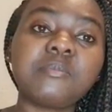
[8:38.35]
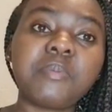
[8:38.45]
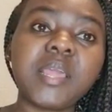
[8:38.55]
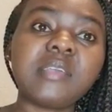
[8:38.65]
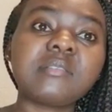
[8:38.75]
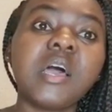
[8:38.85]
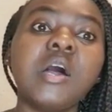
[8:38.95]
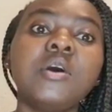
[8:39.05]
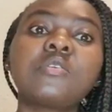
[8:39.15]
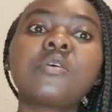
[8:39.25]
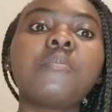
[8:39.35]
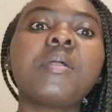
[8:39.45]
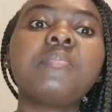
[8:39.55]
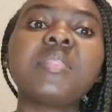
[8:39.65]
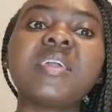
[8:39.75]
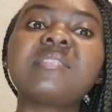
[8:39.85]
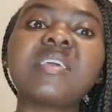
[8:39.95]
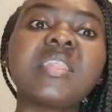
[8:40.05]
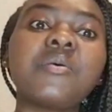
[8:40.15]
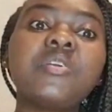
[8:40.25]
place. So maybe they
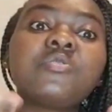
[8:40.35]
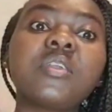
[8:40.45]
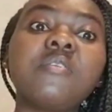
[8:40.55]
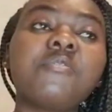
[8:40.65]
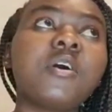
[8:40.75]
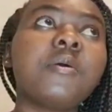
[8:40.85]
say they want to give